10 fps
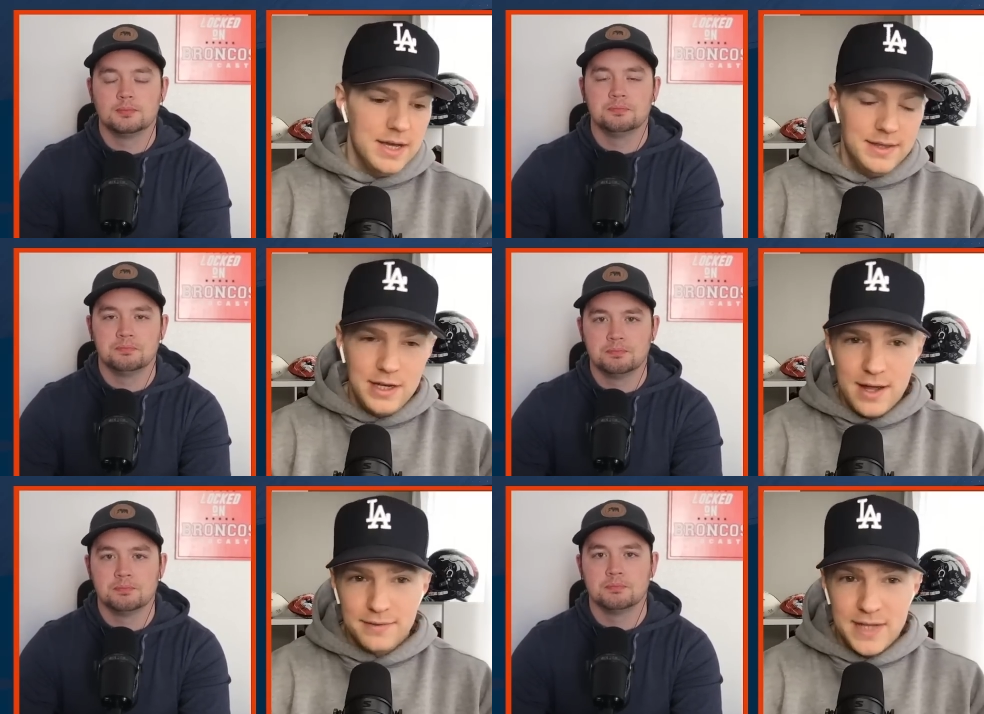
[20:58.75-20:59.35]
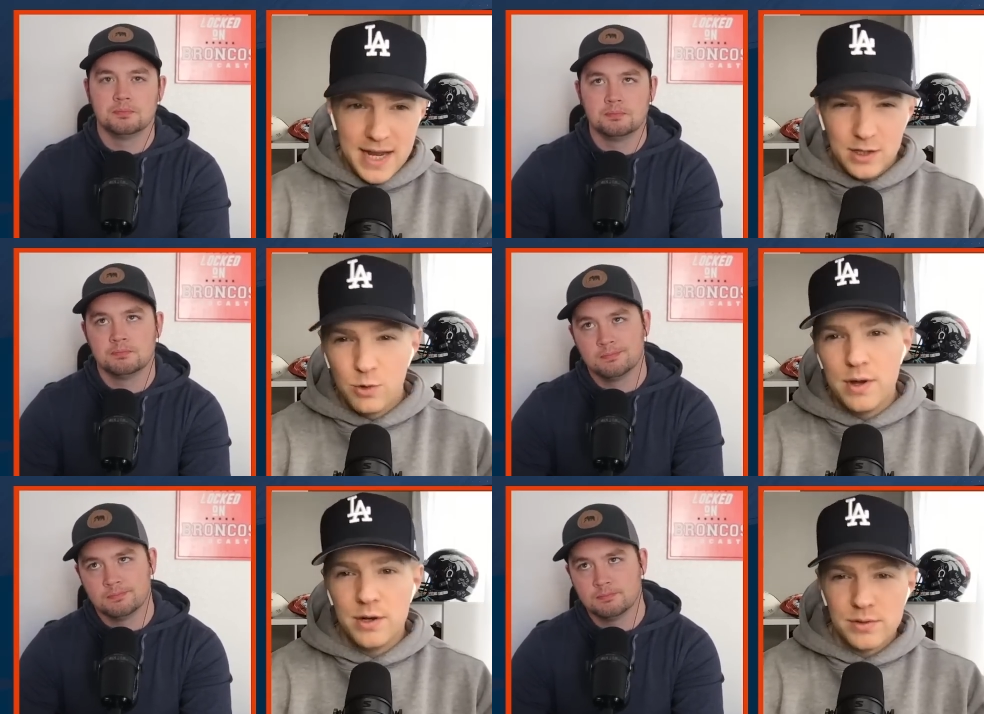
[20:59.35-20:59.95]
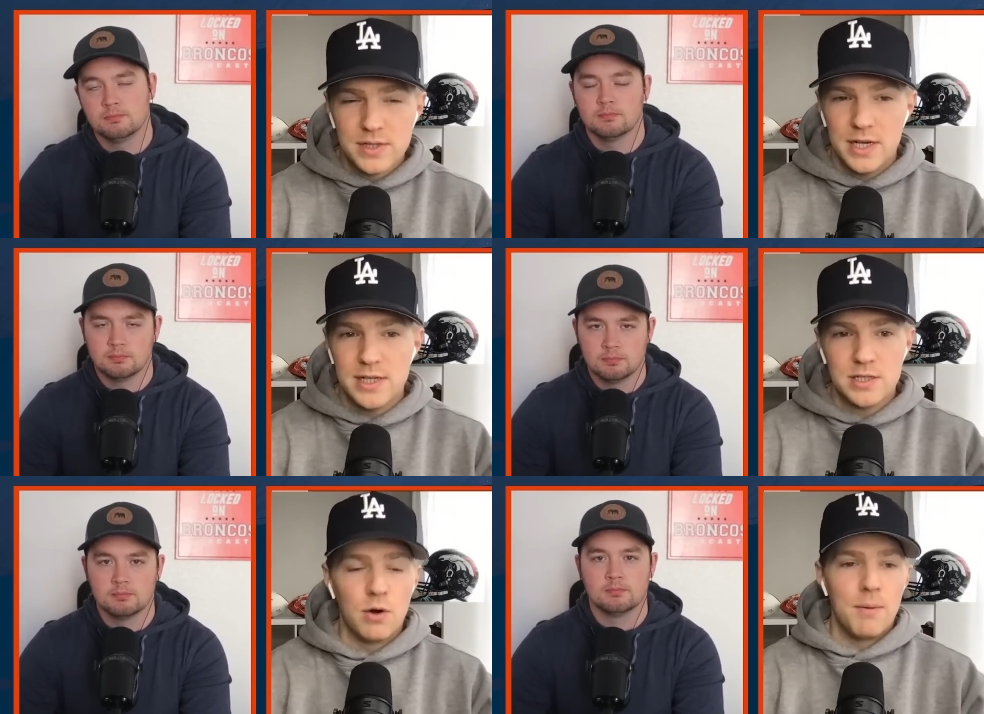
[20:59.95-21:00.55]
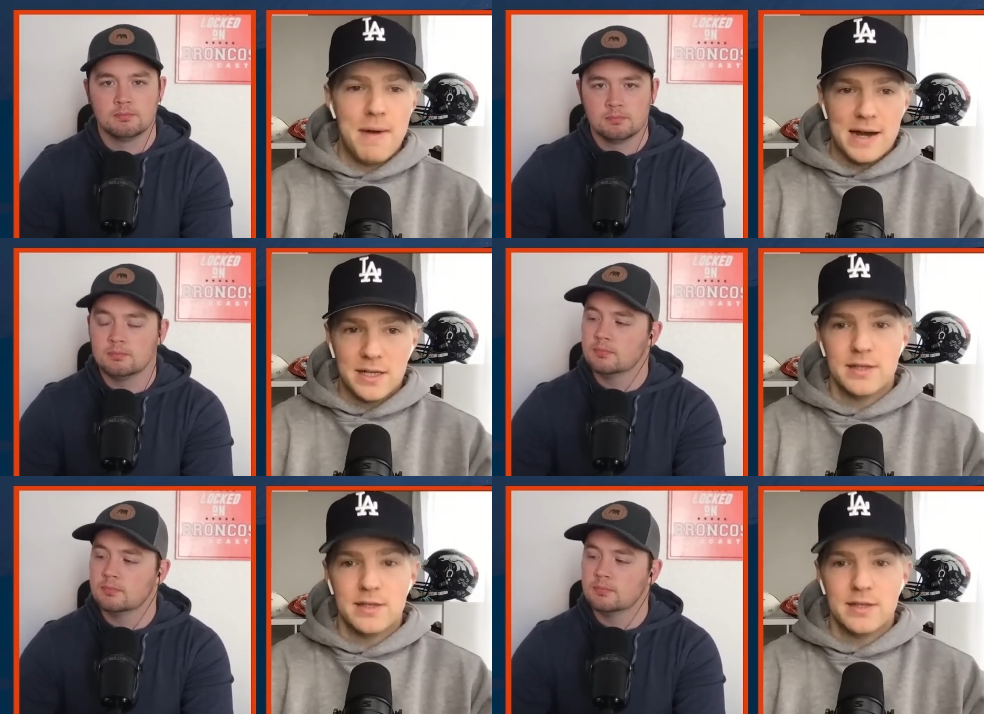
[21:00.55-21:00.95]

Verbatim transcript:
Speaker 1: Then you have Dan Quinn, who said he's going back to